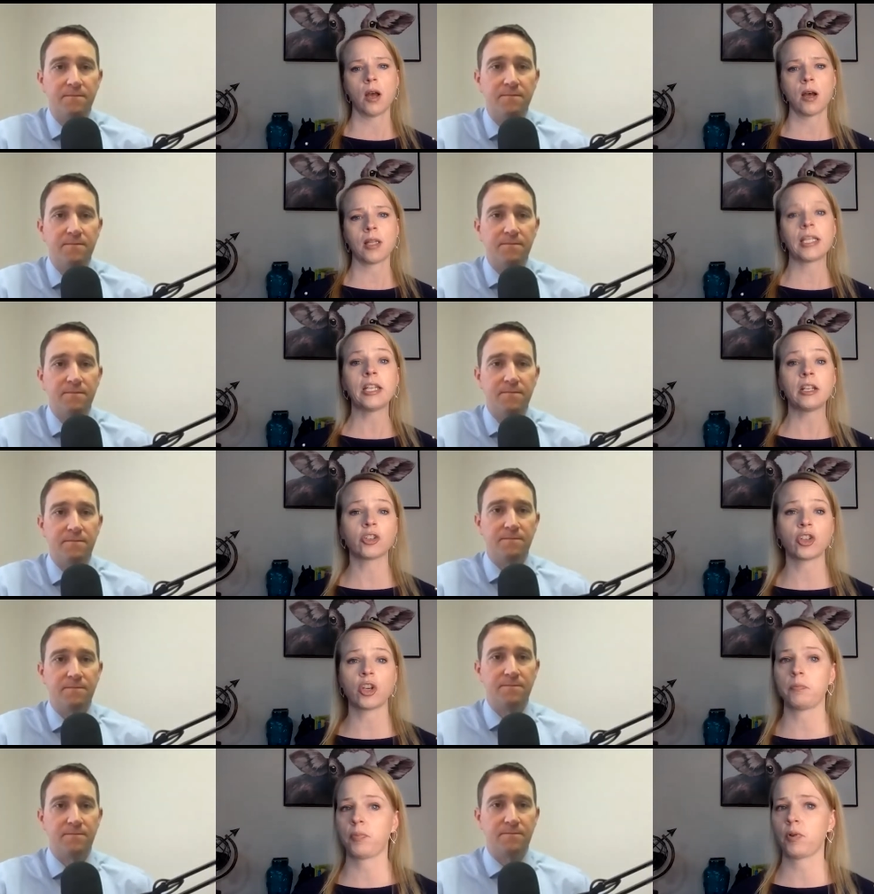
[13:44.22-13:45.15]

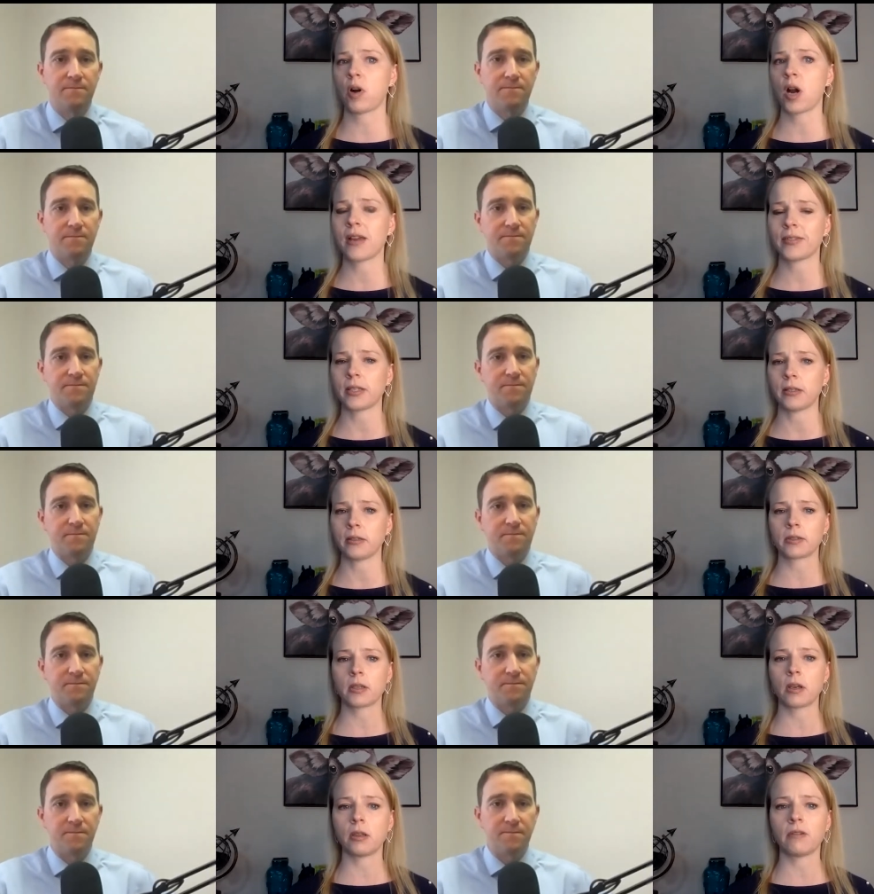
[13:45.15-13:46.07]
Speaker 1: leadership
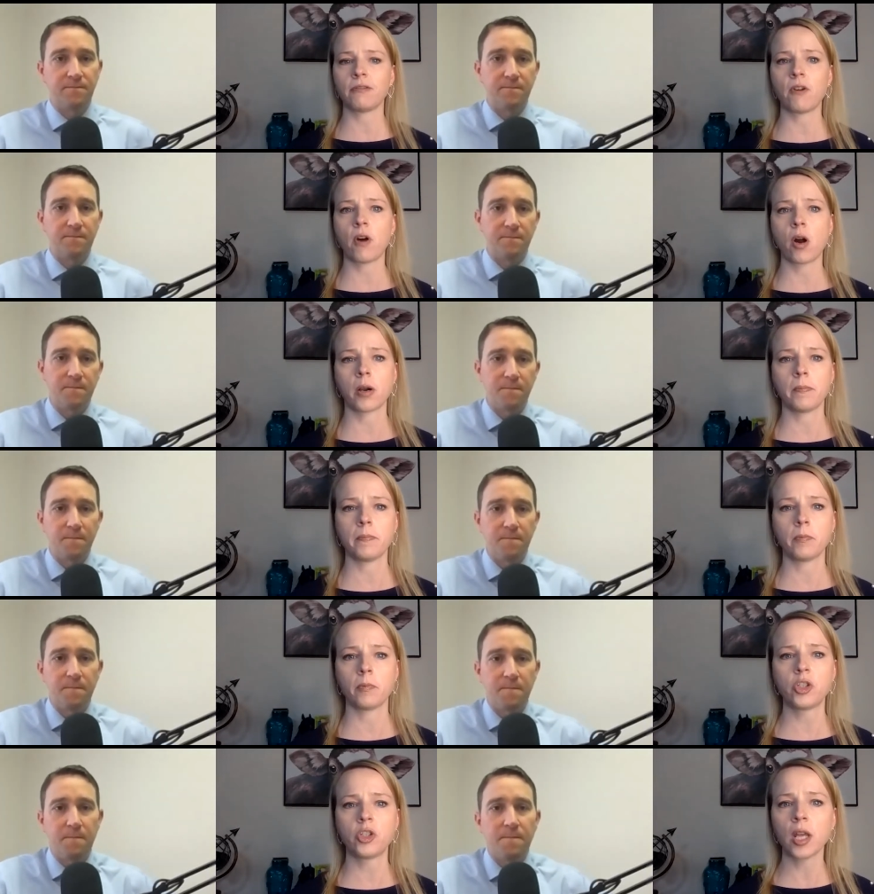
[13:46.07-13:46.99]
presence on the
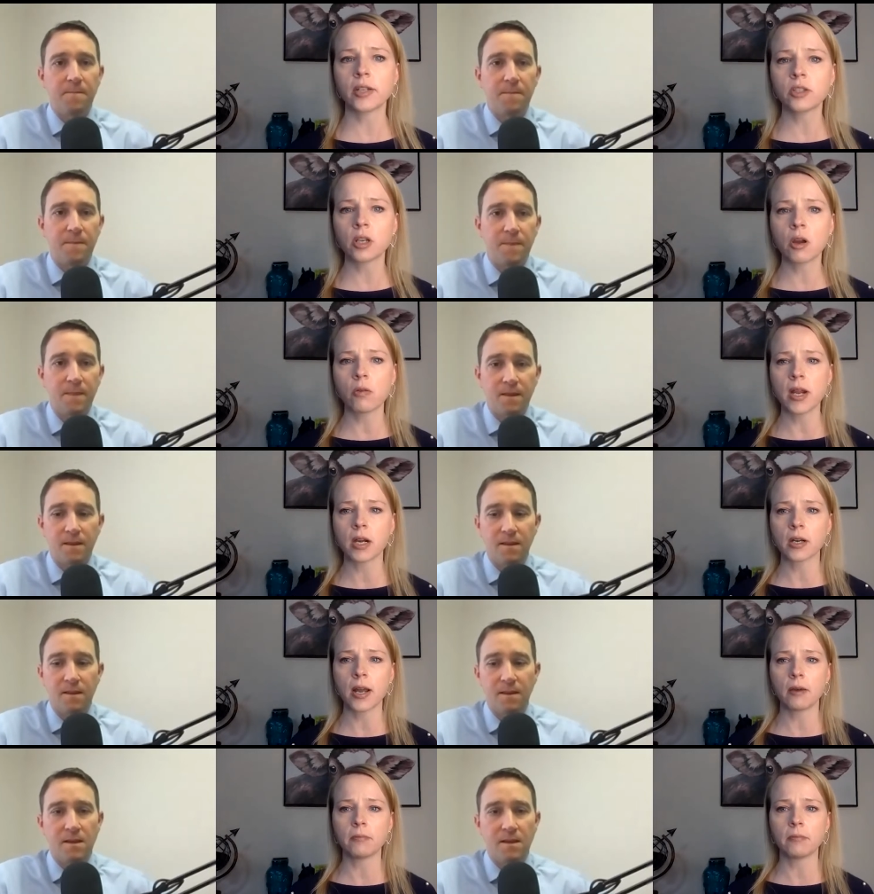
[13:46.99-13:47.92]
farm? Would you like to go
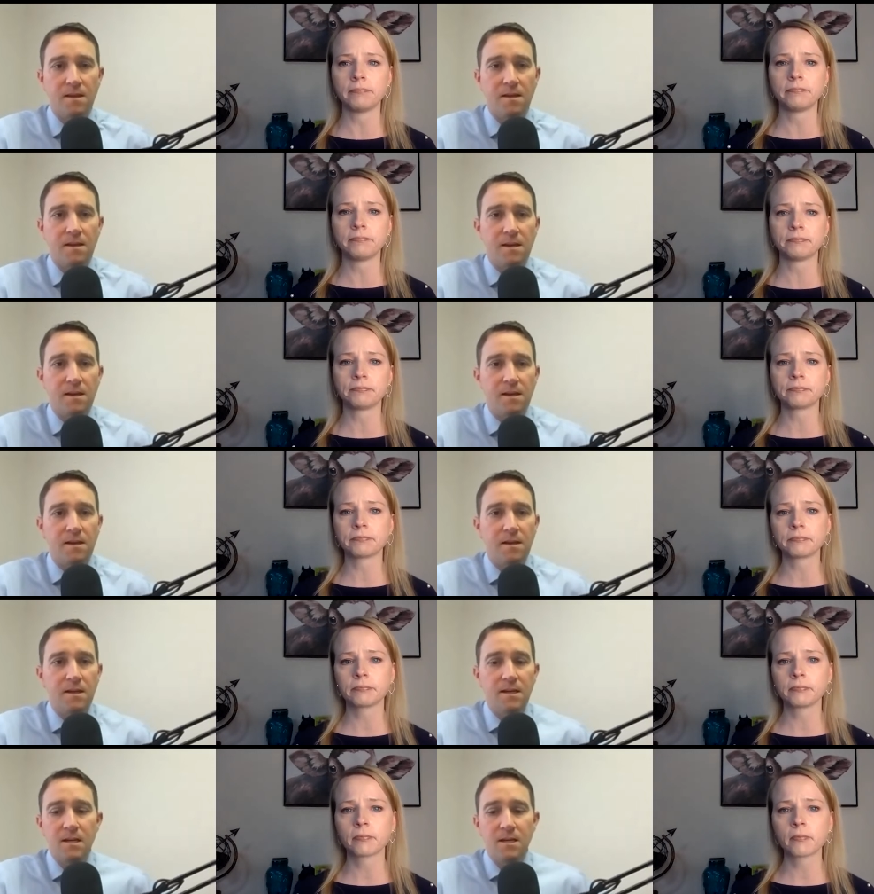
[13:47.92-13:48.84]
there now?
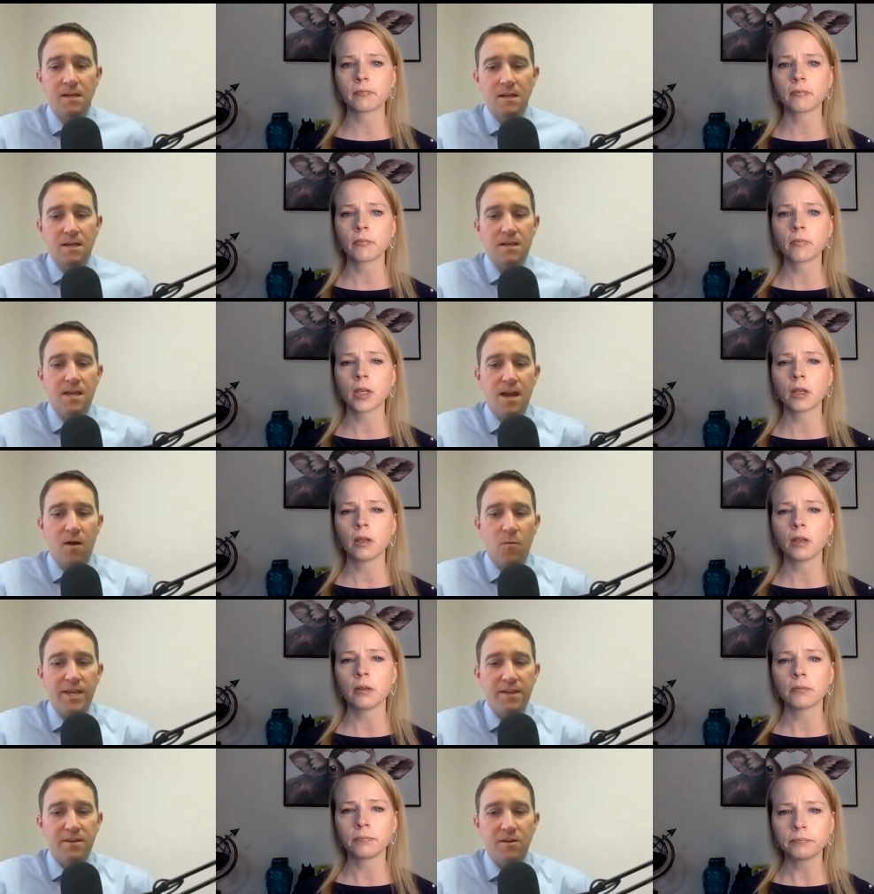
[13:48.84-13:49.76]
Speaker 2: Yeah,
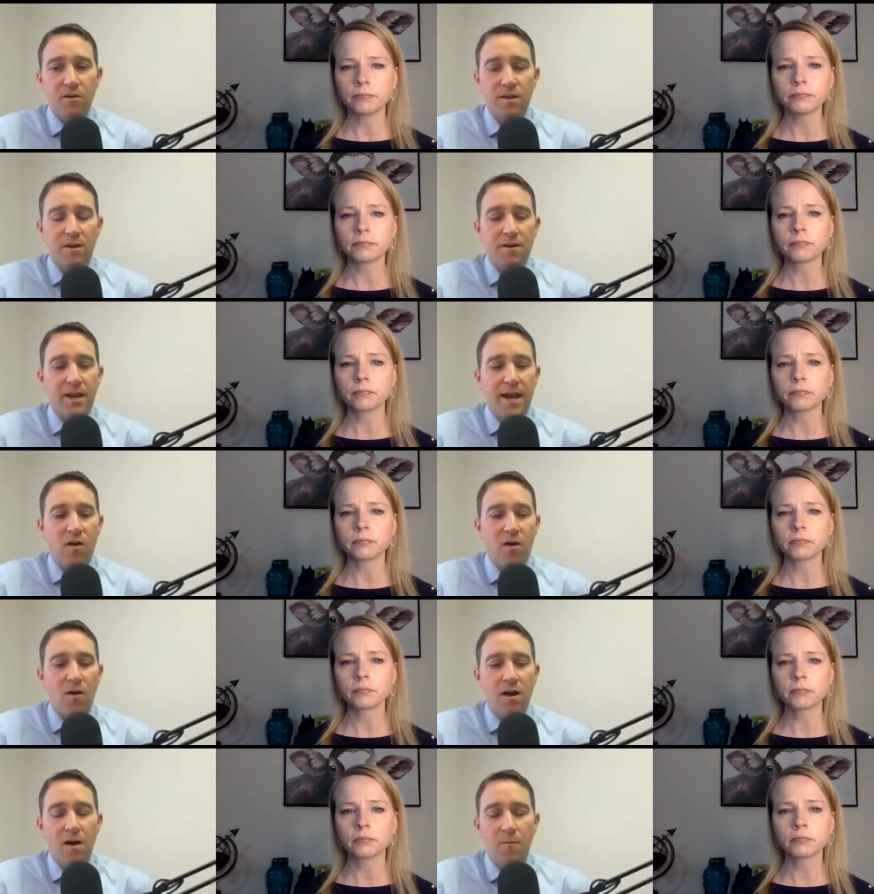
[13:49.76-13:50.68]
we can go there
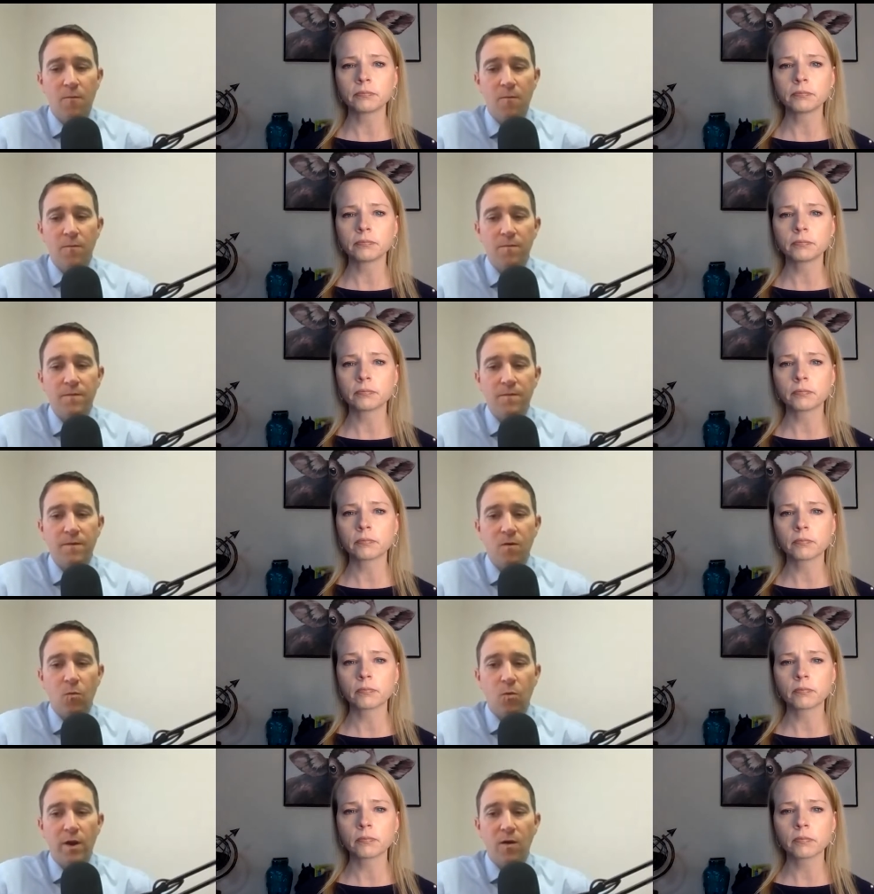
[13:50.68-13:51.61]
now.
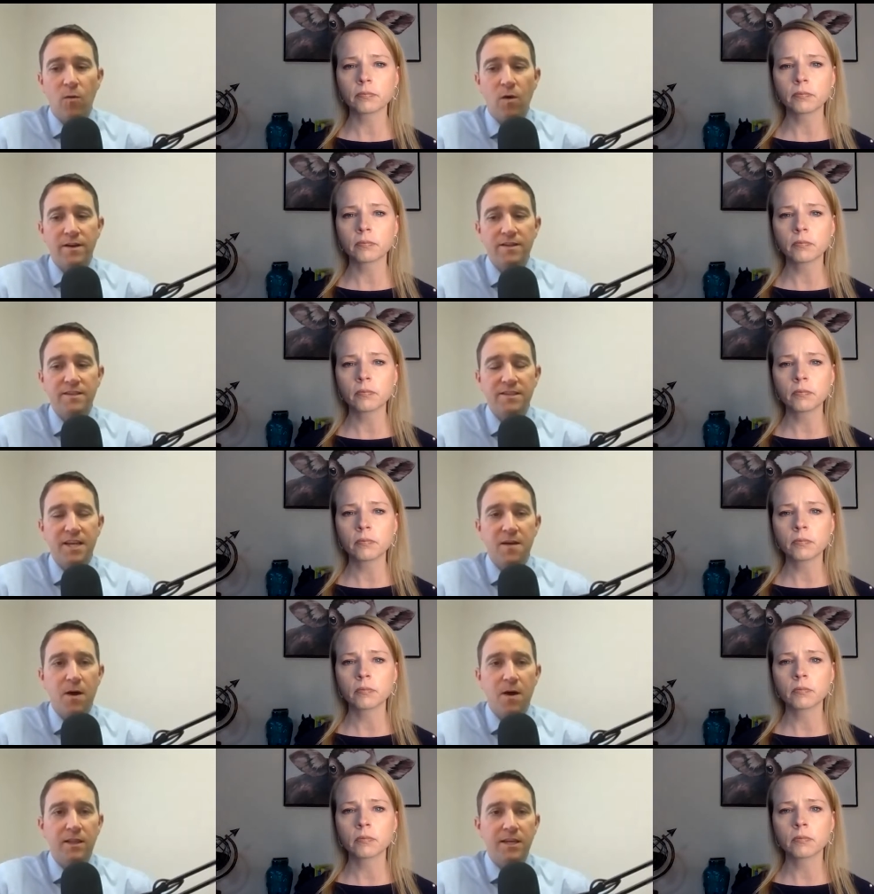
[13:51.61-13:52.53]
What I wanted to say
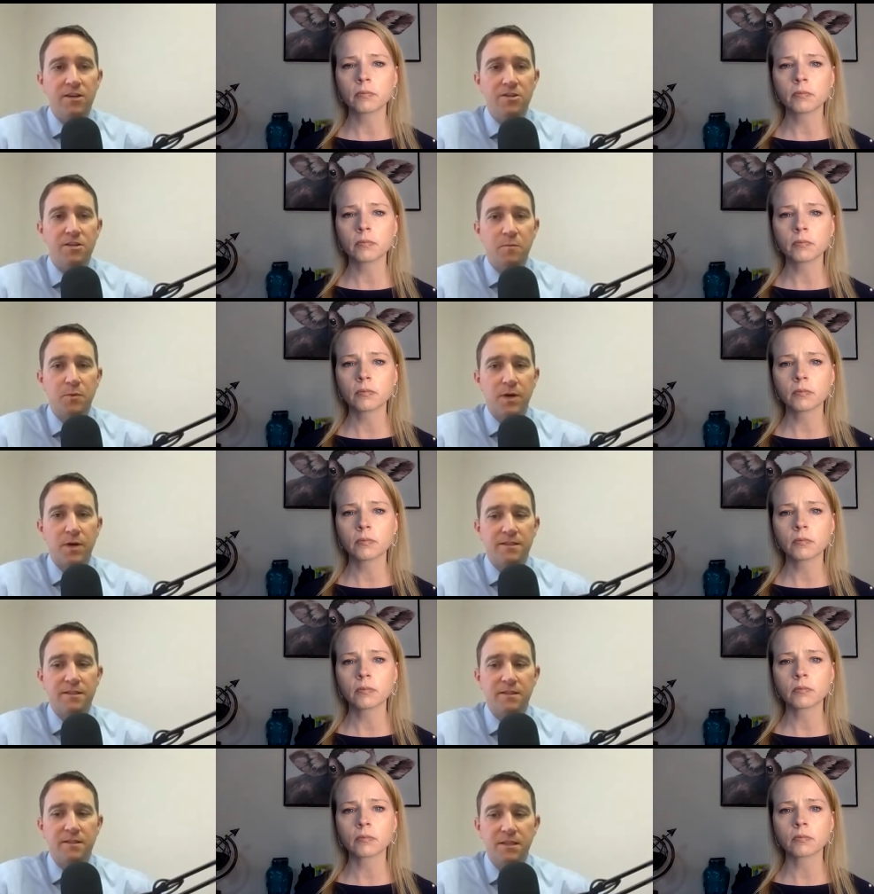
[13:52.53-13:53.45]
about leadership
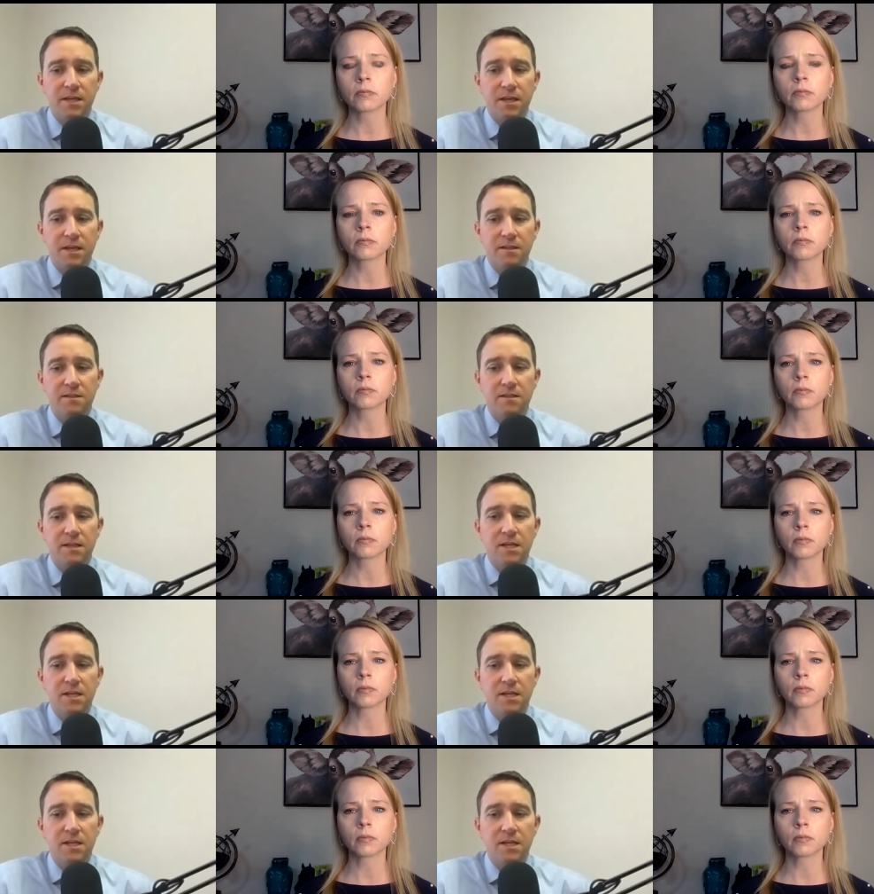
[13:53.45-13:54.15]
presence is,